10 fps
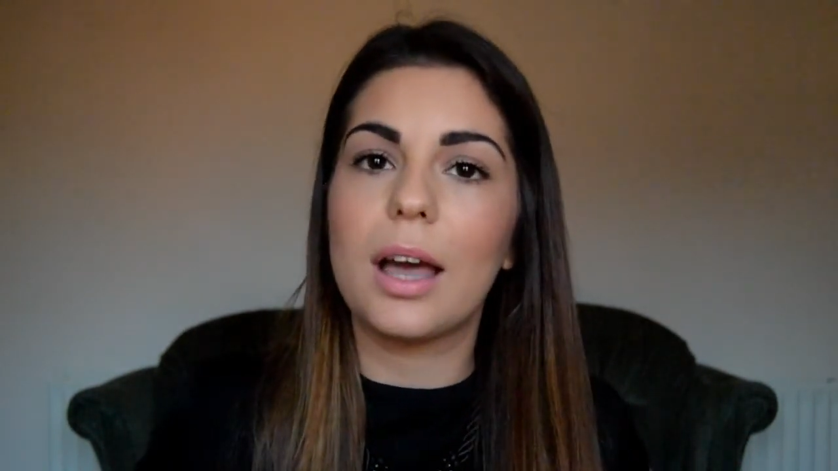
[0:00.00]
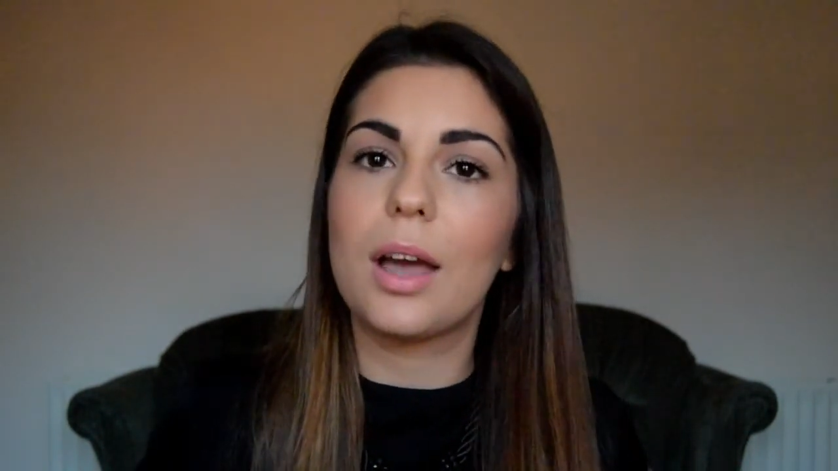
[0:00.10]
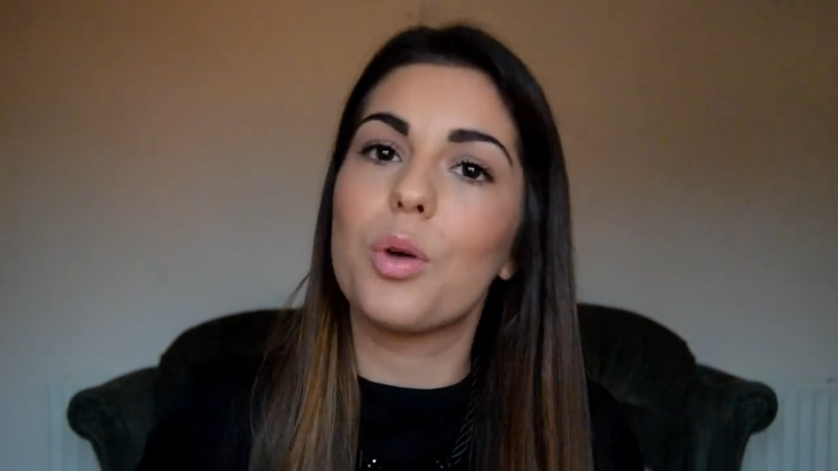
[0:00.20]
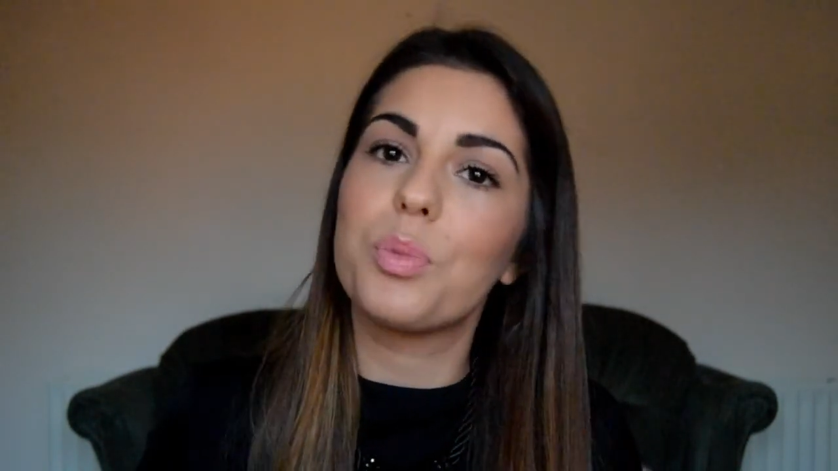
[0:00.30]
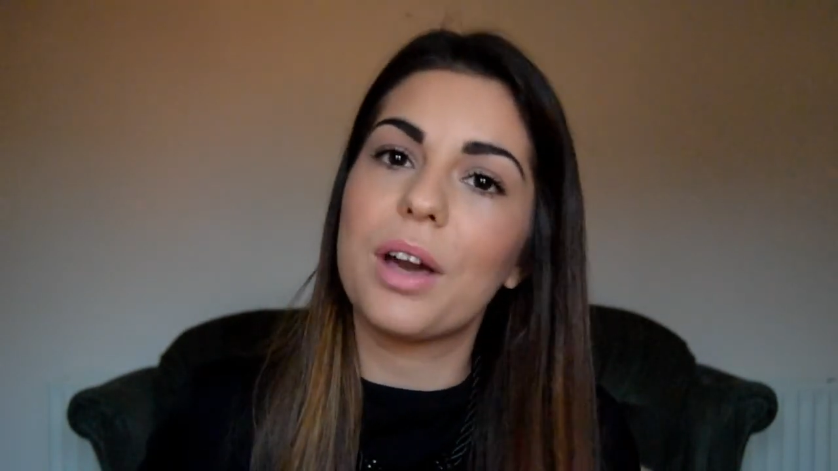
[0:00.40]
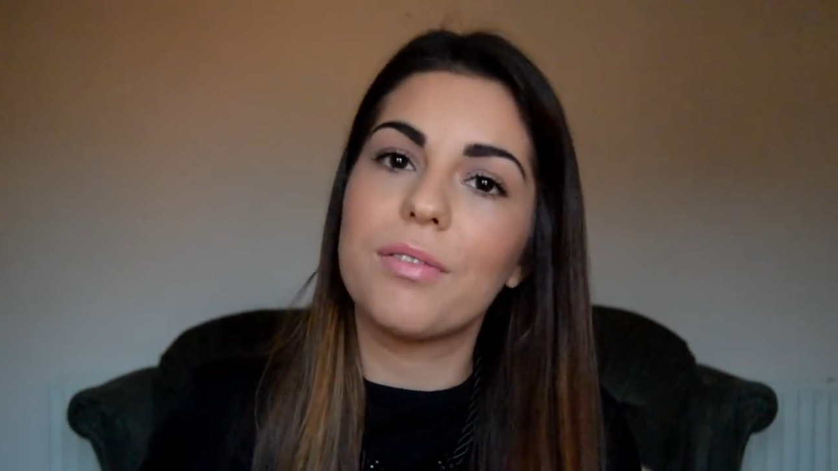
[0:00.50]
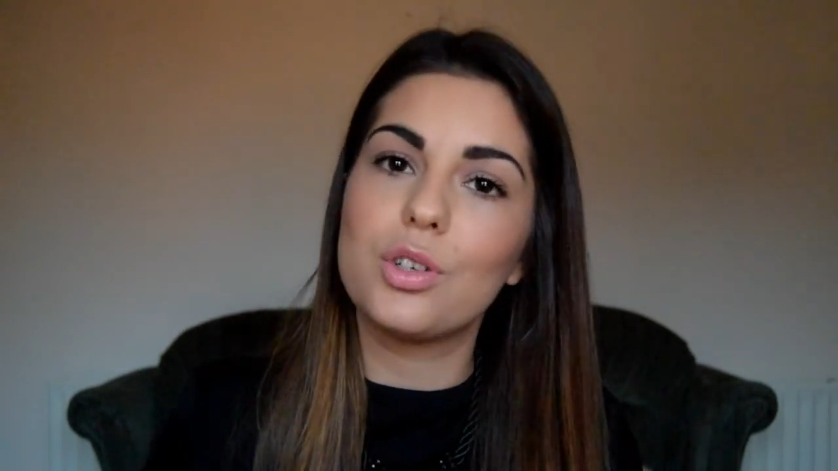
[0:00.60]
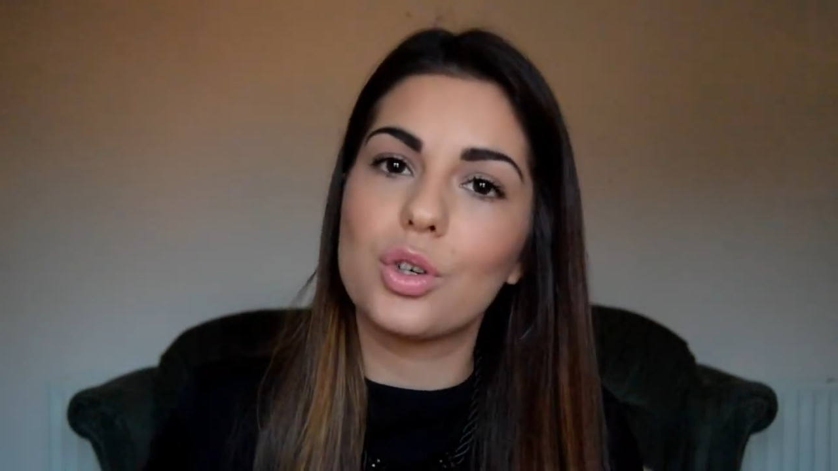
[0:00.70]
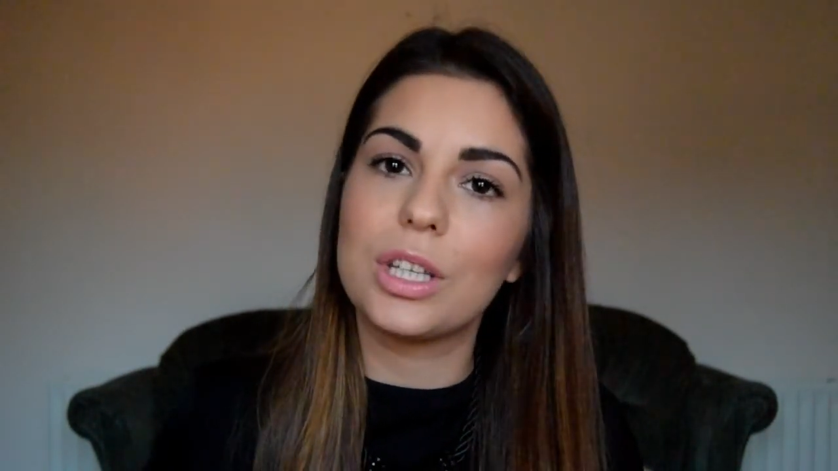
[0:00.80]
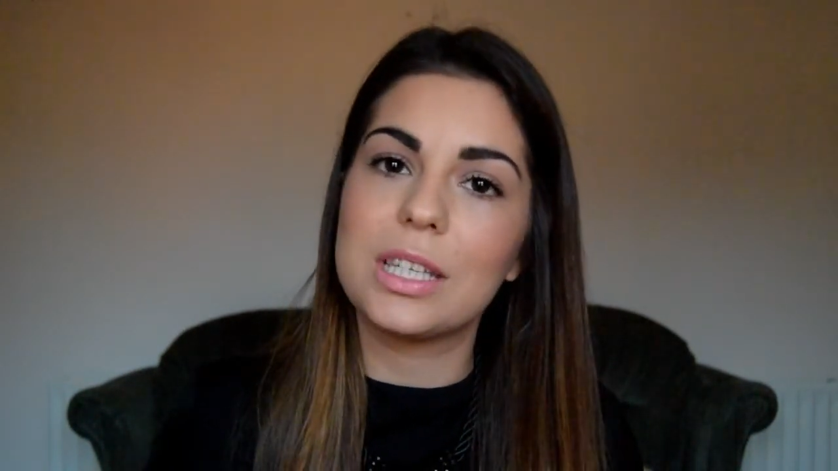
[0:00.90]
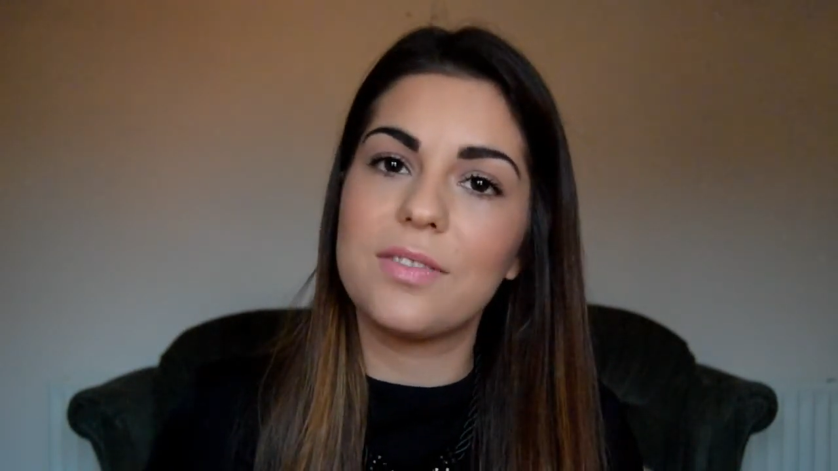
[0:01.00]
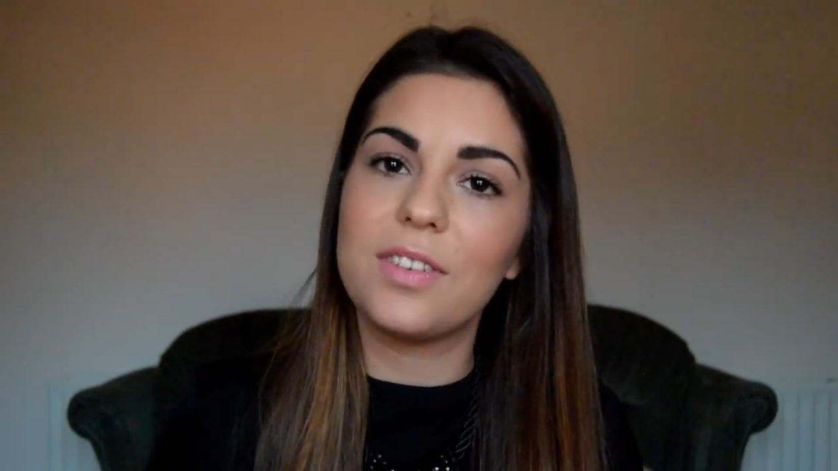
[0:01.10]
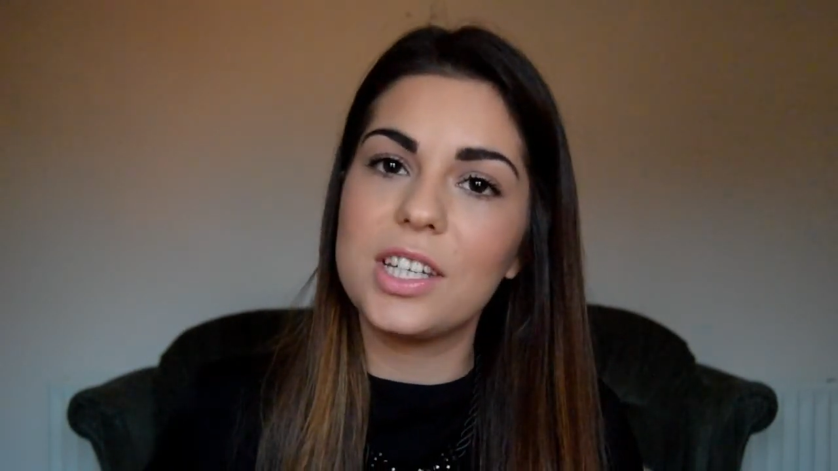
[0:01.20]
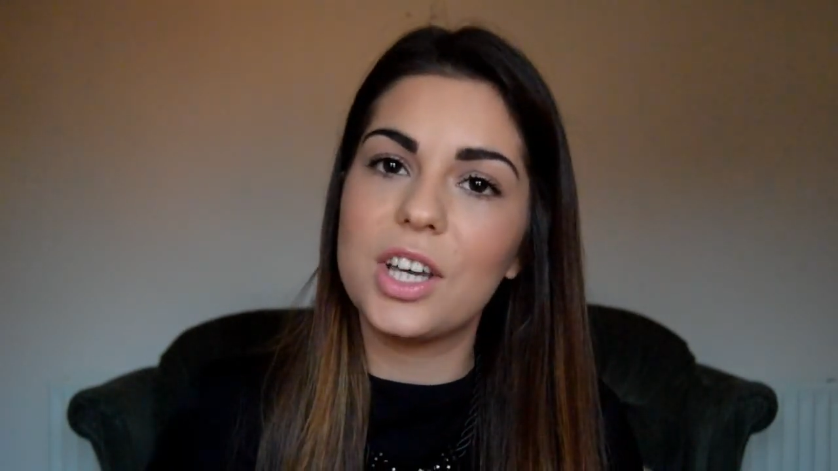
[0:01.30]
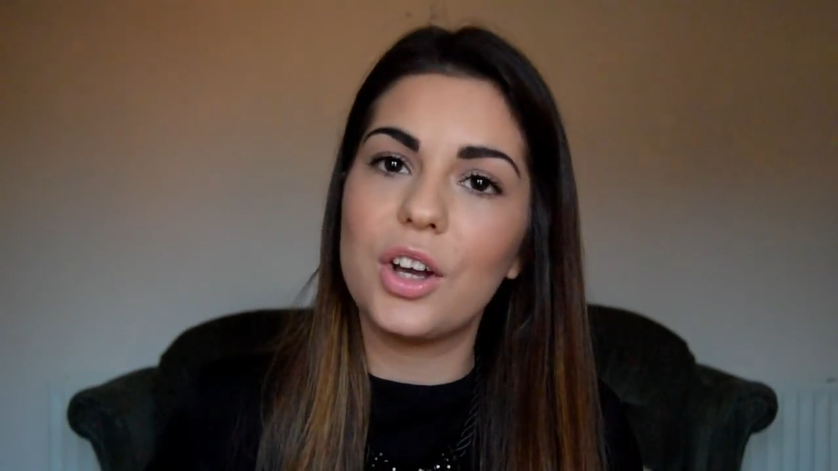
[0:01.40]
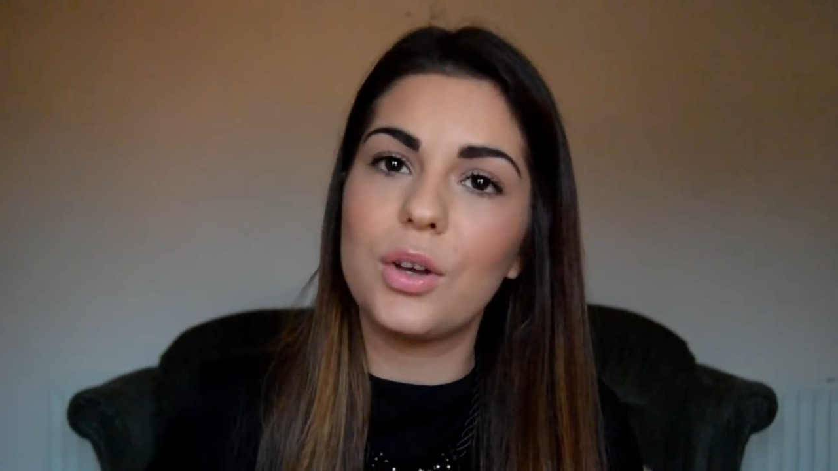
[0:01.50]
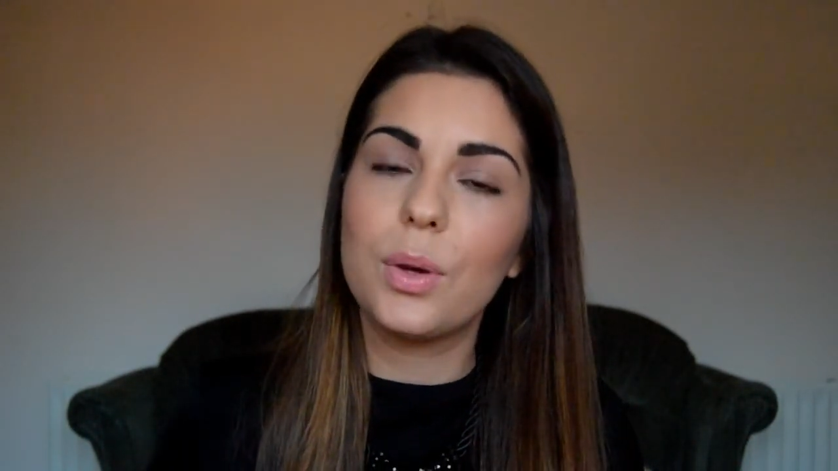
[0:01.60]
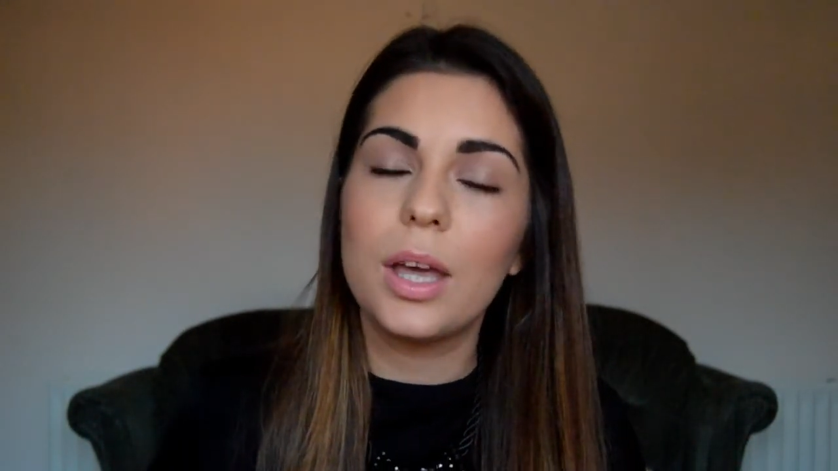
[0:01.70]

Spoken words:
I hope you have enjoyed this video.